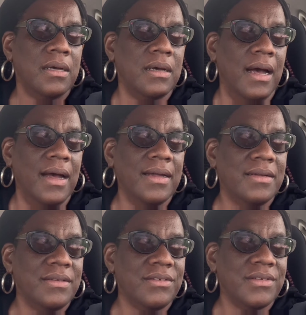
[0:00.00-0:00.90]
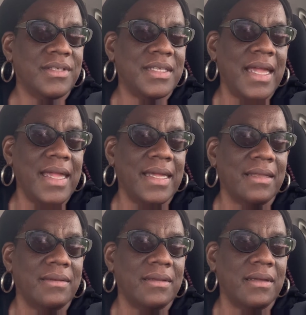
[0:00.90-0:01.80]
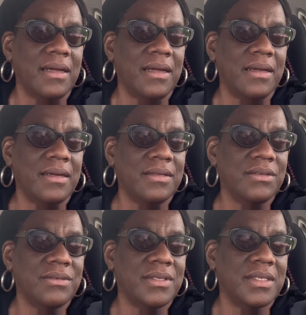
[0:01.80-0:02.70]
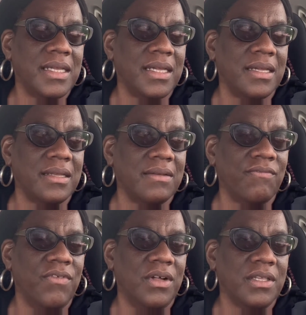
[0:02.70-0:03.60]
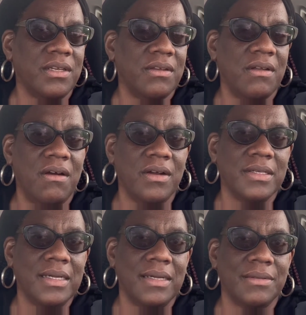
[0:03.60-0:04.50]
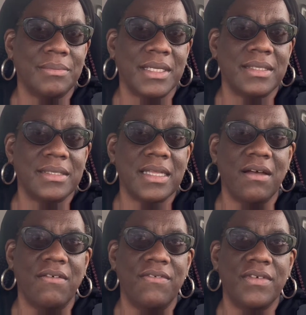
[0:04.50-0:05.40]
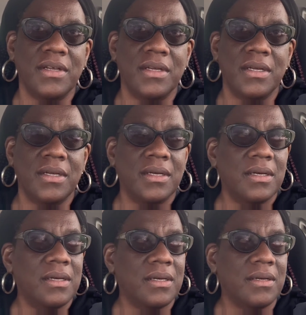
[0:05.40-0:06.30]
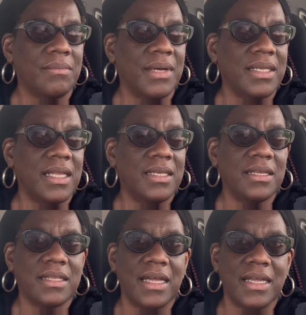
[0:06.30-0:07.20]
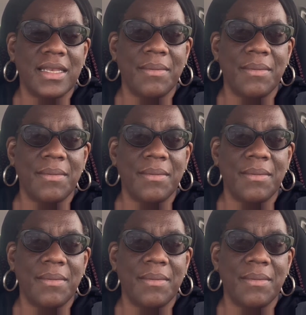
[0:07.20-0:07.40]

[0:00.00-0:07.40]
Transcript: I understand. I understand falling on hard times myself. Uh, might not look like it.